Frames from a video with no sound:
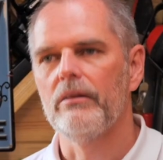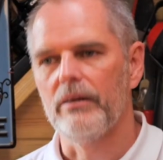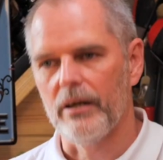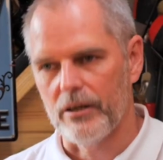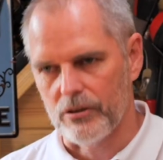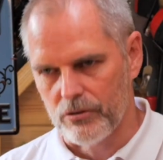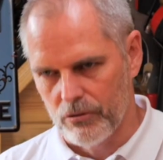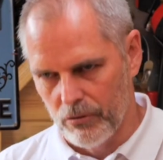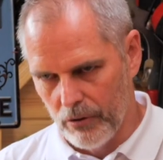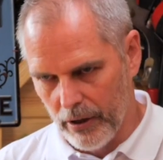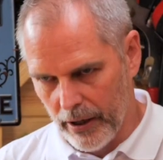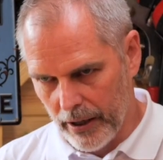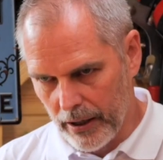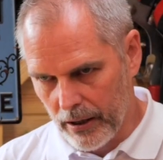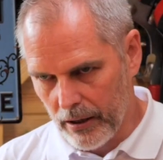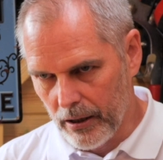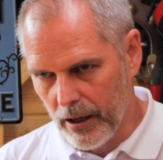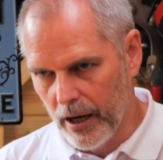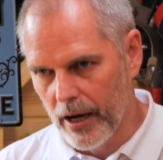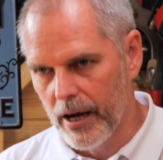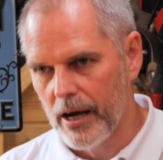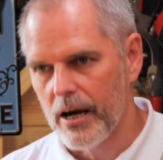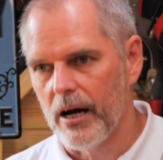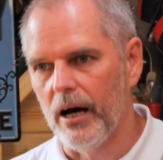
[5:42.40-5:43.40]
That's right,
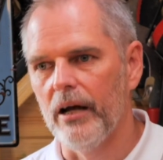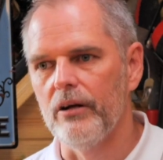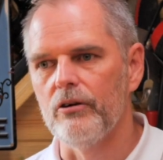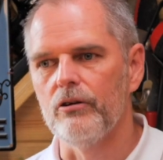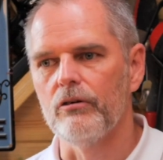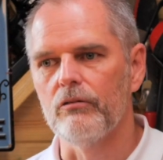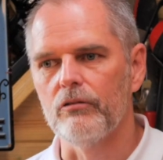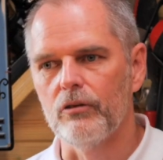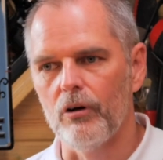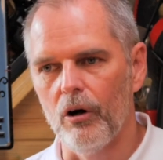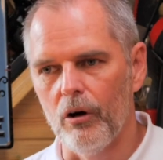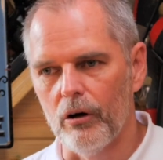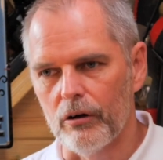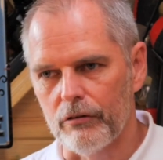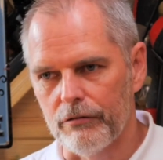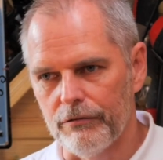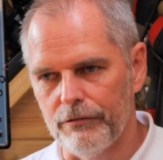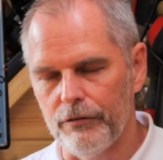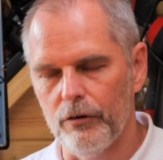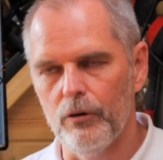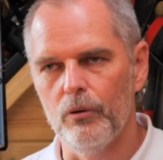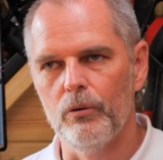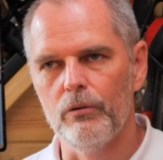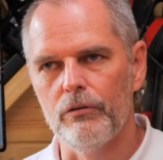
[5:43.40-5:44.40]
yeah, and you've got
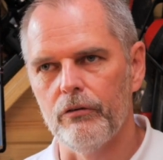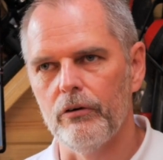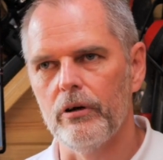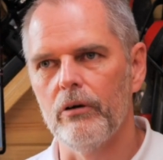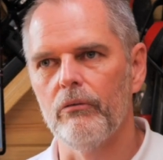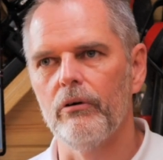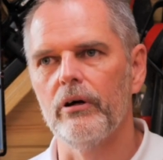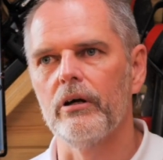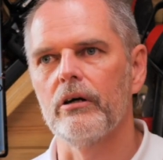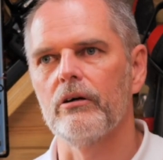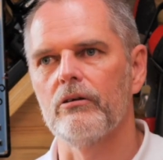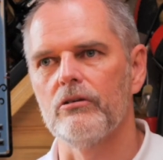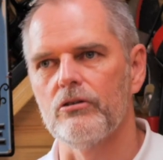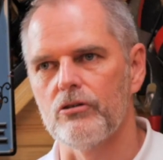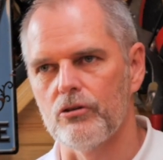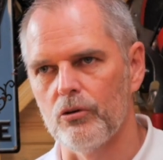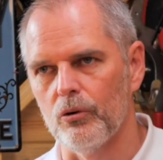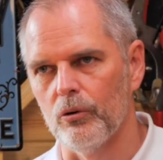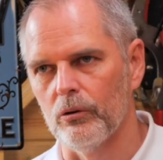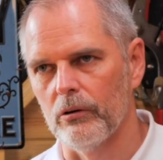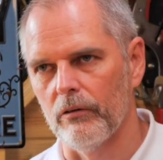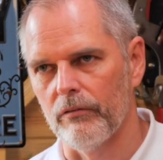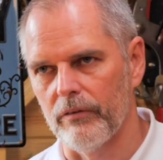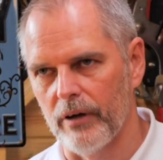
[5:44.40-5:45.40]
full 3-ring
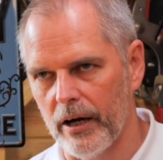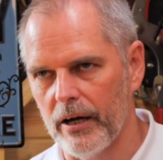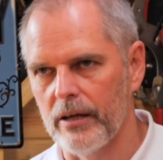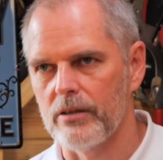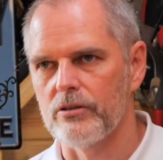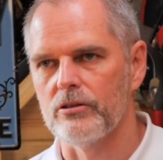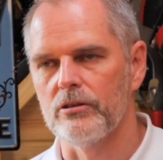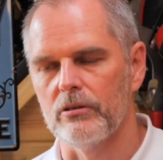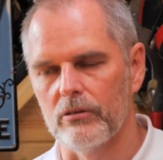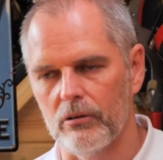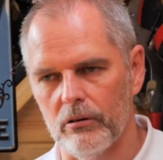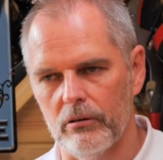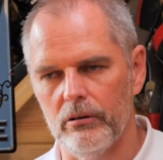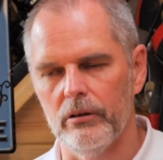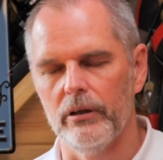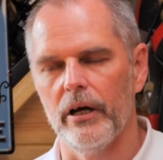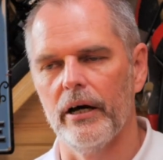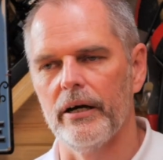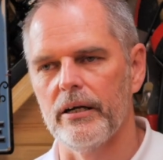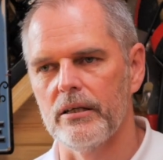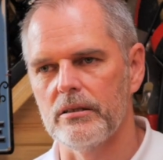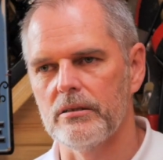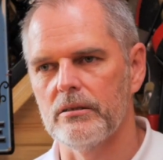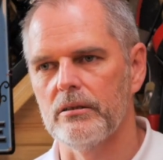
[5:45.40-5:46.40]
control of that, so you've got
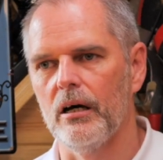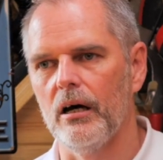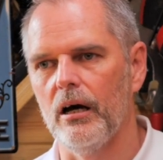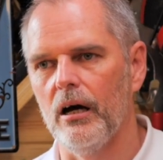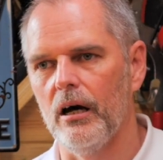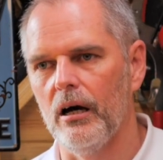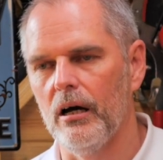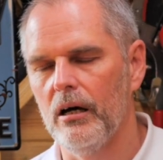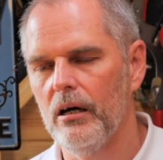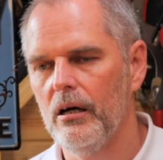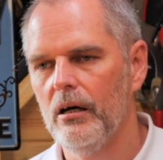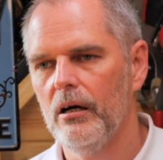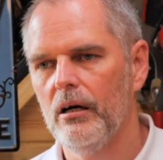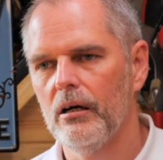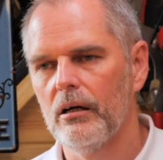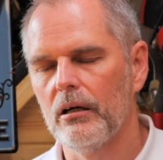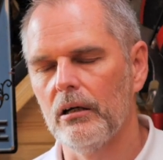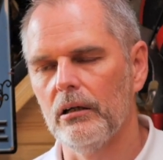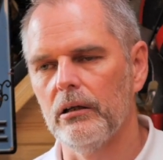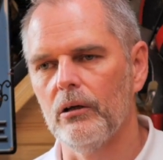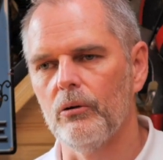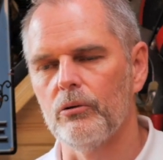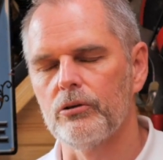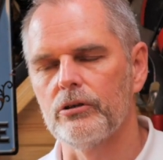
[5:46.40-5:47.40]
nice.
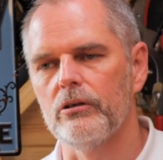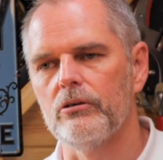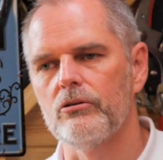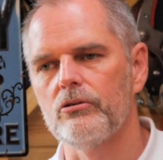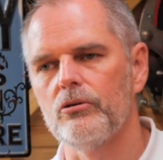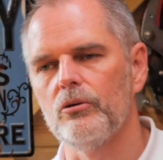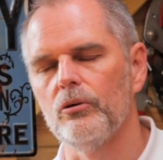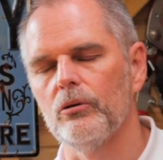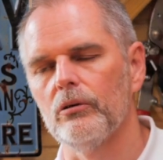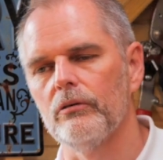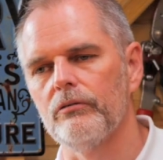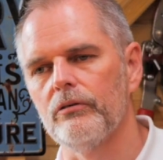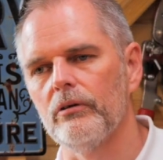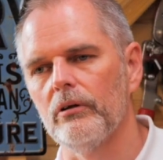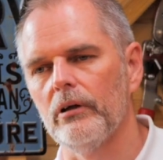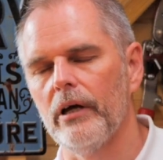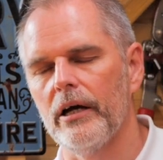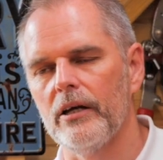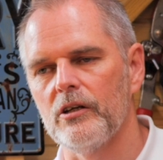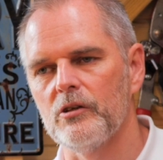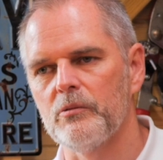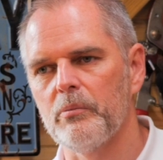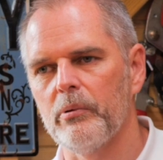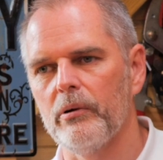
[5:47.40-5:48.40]
Close control of your
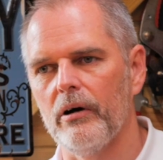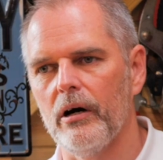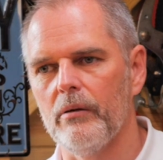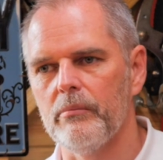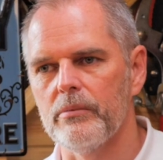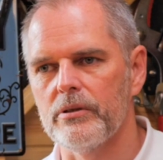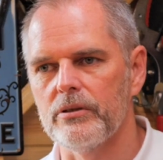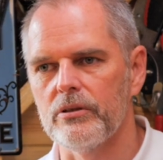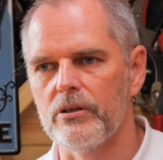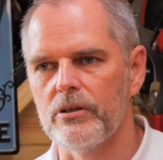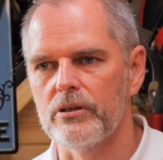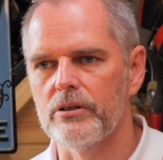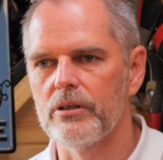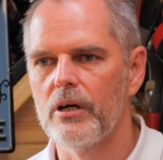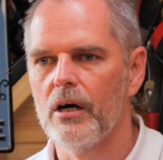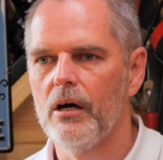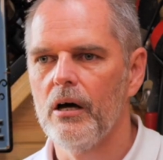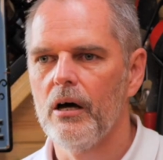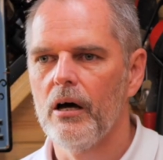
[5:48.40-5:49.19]
lens parameters.